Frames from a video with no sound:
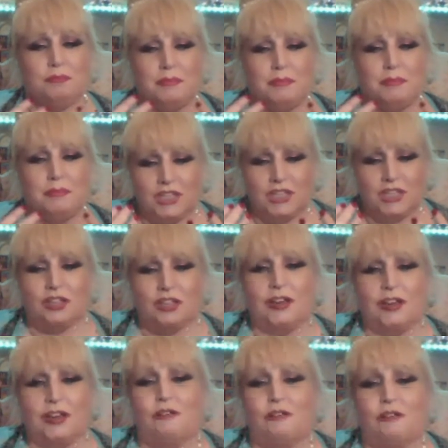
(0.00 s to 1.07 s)
that I got
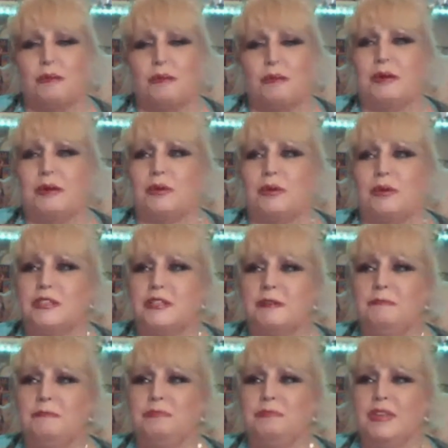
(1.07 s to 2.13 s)
from it was
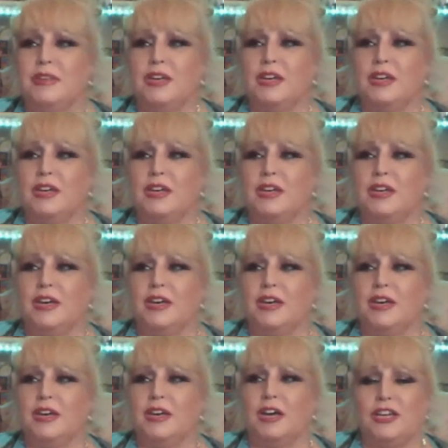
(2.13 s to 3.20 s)
that
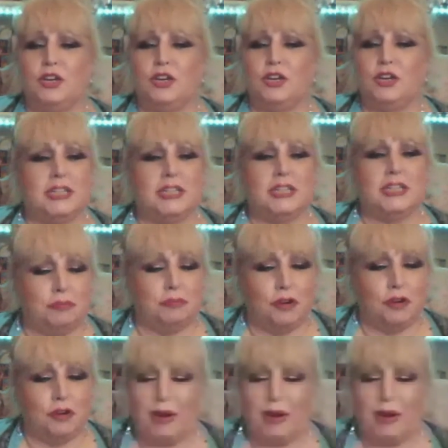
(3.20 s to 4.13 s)
you need